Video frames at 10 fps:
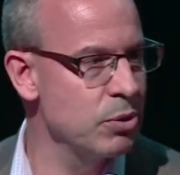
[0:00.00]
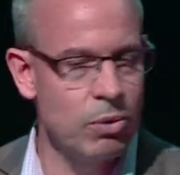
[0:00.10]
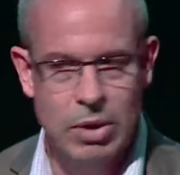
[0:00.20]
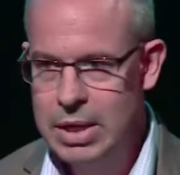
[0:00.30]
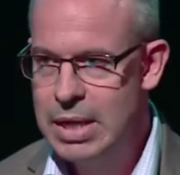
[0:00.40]

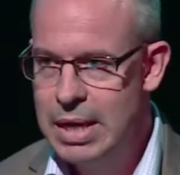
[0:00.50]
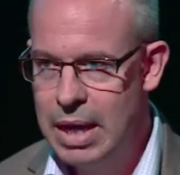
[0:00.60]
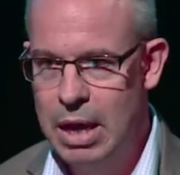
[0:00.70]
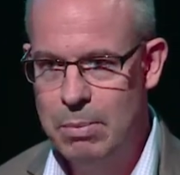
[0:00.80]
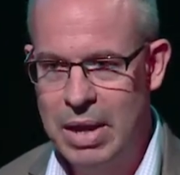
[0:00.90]
Or
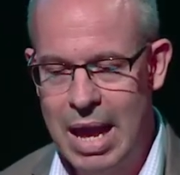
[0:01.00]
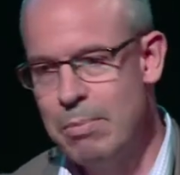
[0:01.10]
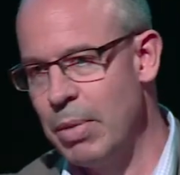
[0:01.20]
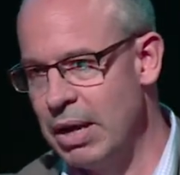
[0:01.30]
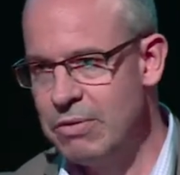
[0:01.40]

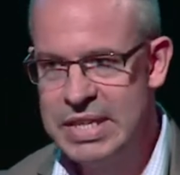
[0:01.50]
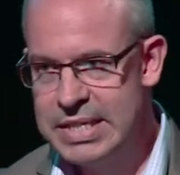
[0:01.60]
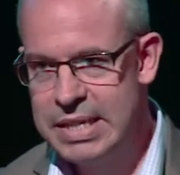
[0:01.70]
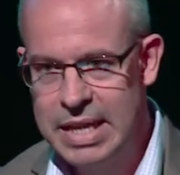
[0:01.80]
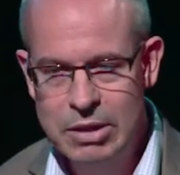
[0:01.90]
can, by
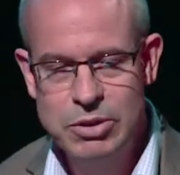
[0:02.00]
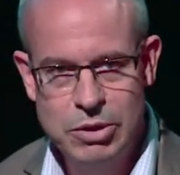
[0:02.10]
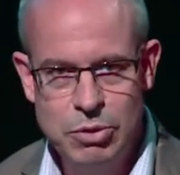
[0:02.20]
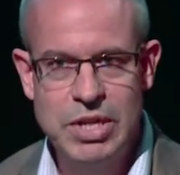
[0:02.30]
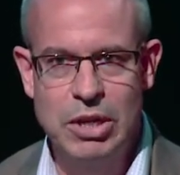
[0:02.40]
investing in that
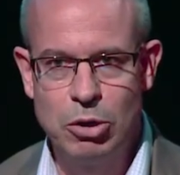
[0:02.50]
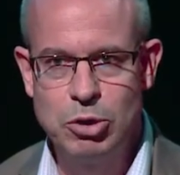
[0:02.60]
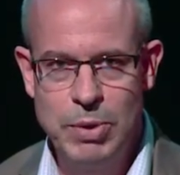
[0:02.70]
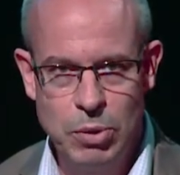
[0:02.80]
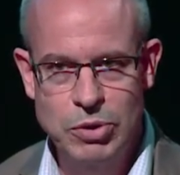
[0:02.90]
new
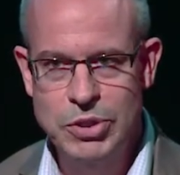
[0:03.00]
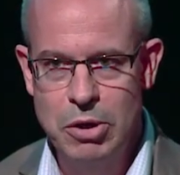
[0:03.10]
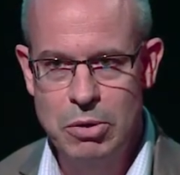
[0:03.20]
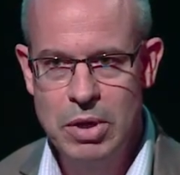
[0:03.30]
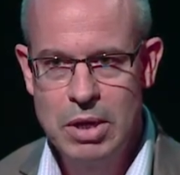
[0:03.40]
technology, we
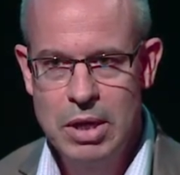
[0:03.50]
also